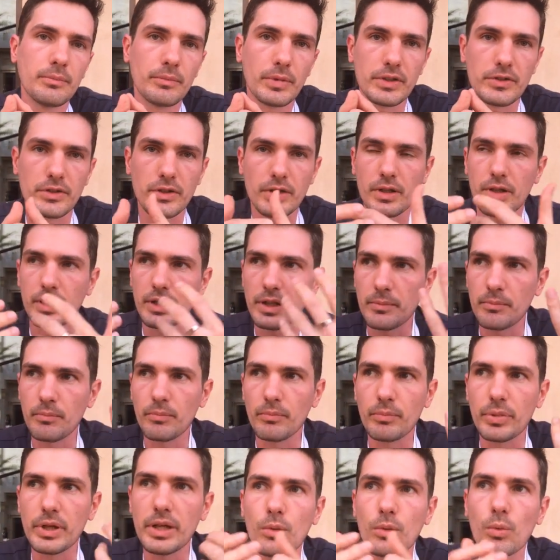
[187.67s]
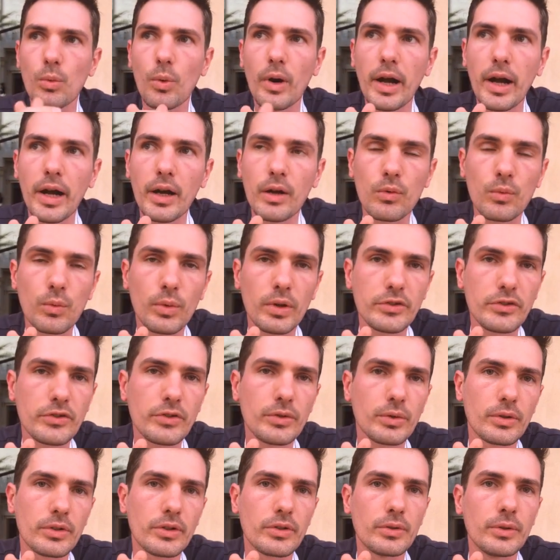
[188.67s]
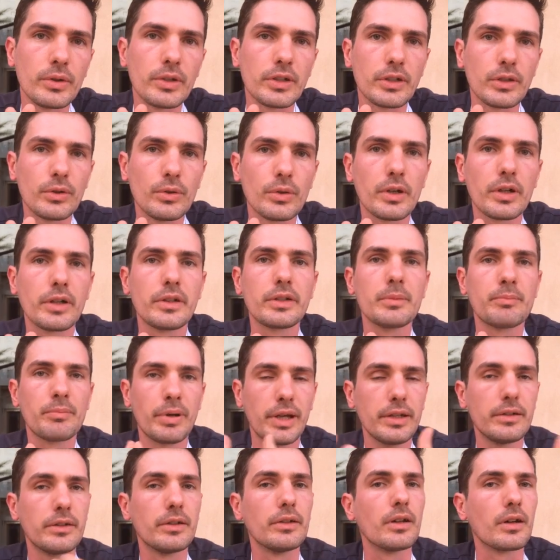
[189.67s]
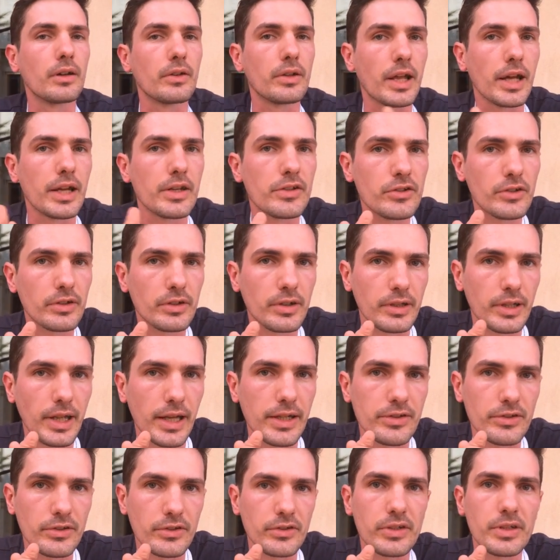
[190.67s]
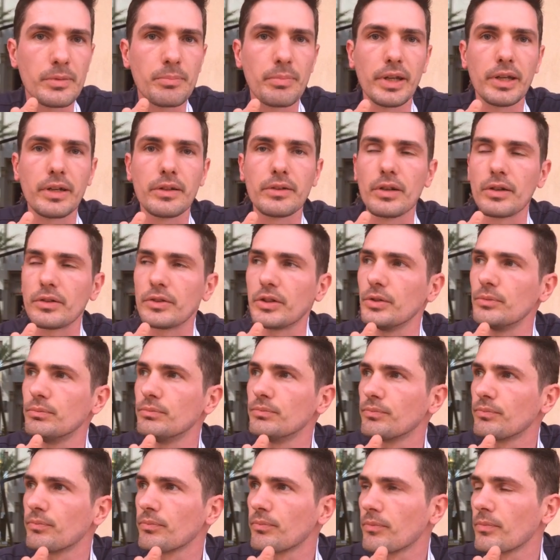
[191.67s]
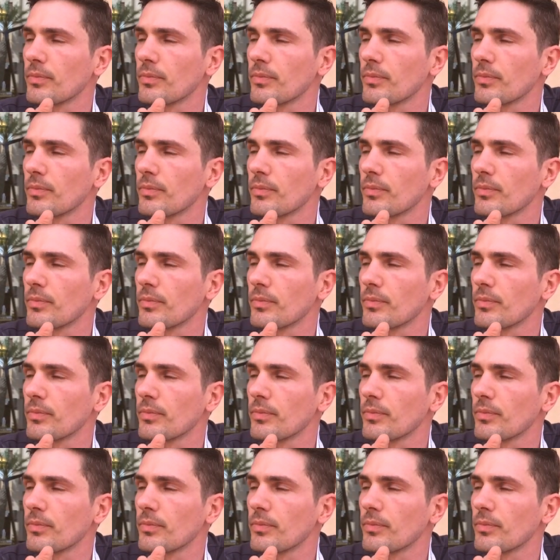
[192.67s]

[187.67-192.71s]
Basically, be aware of what you are doing. You are dependent on nature, and nature is dependent on you.